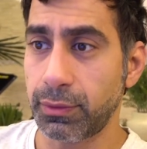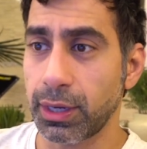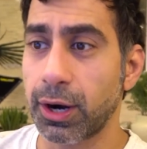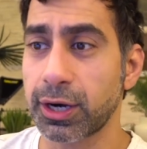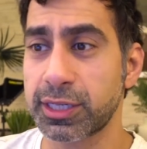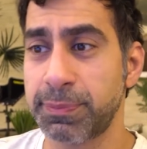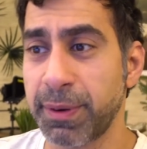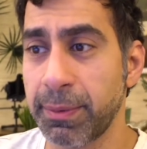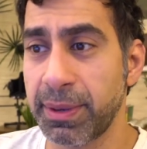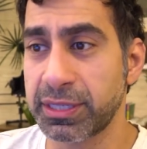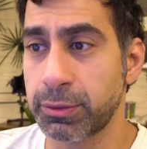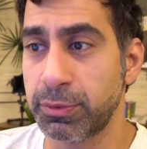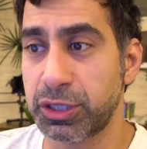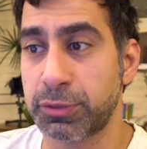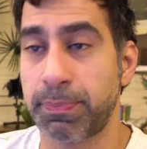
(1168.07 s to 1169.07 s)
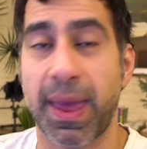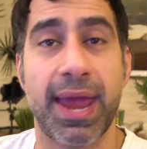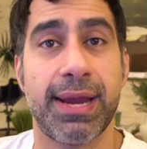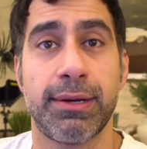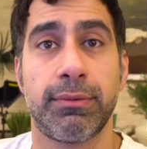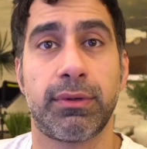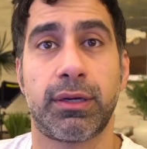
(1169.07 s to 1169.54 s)
are experimenting with just
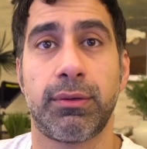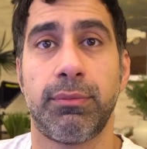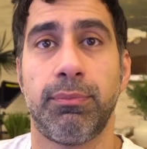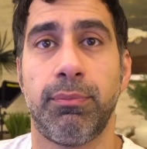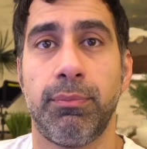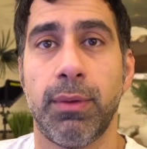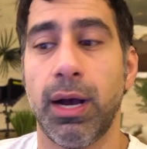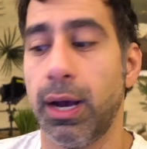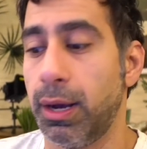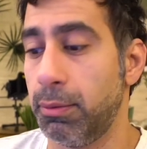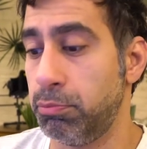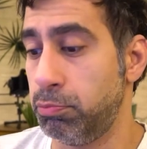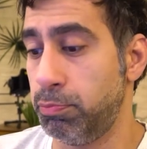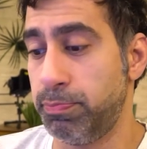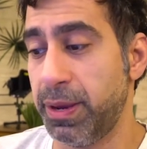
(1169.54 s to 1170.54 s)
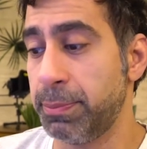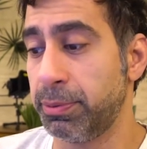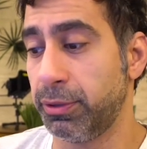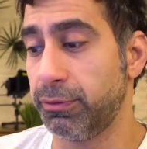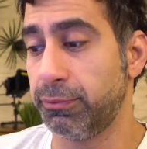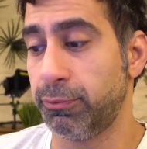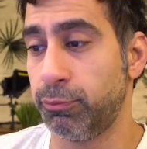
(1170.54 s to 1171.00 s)
paying
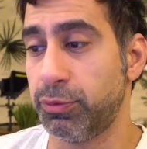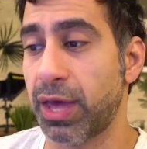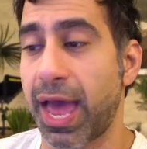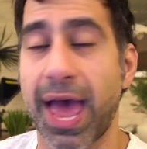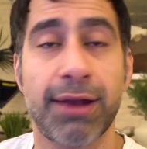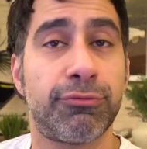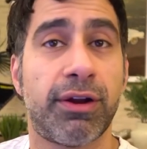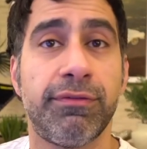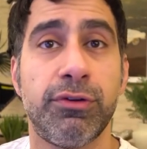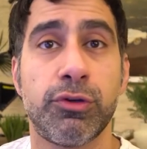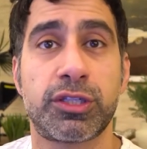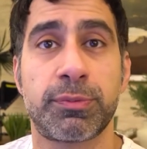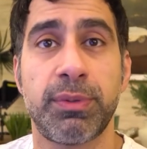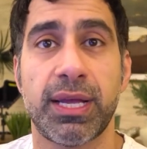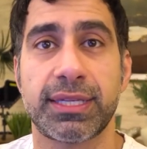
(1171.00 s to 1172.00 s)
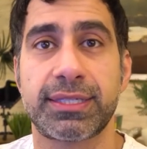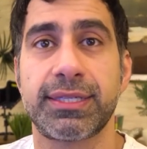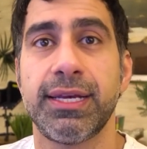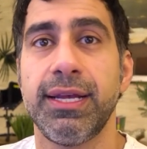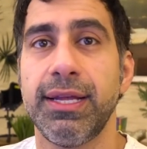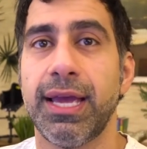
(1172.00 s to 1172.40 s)
people the ad revenue splits.